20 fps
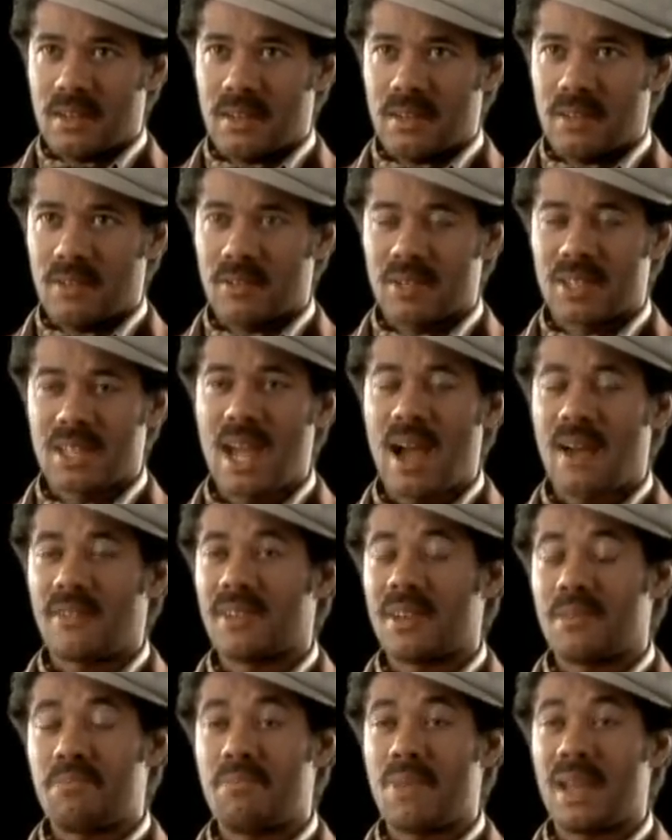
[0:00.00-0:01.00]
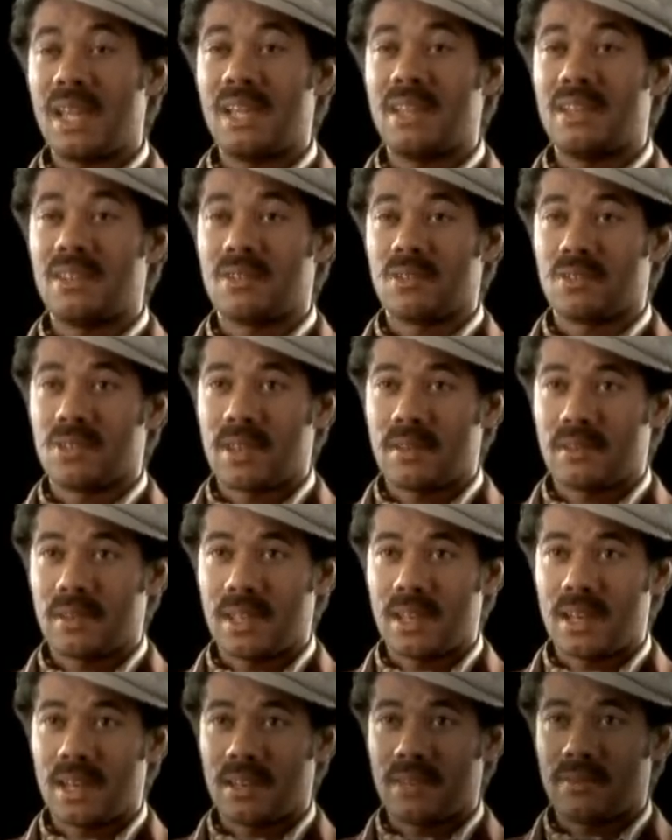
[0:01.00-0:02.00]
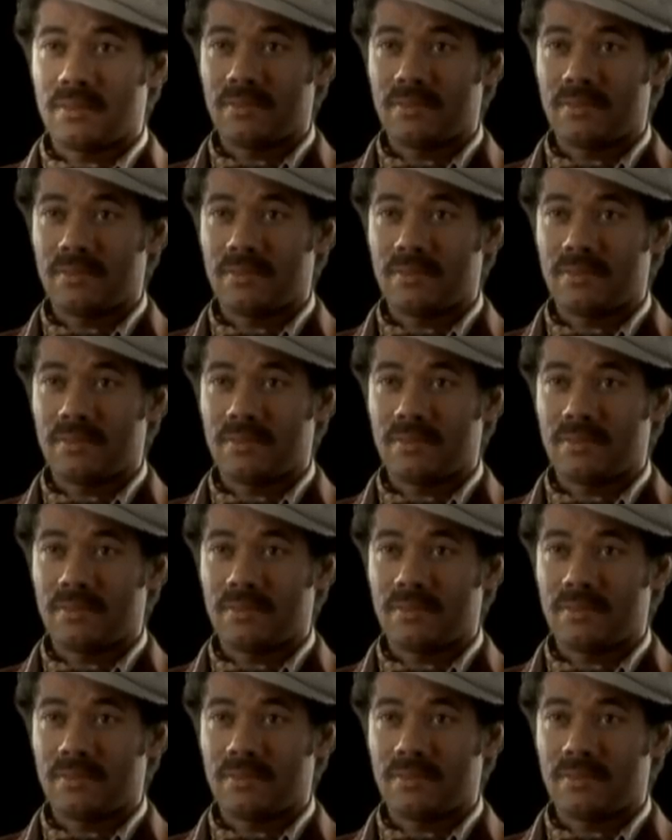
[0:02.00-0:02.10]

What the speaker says: Or it was covered in beans or something,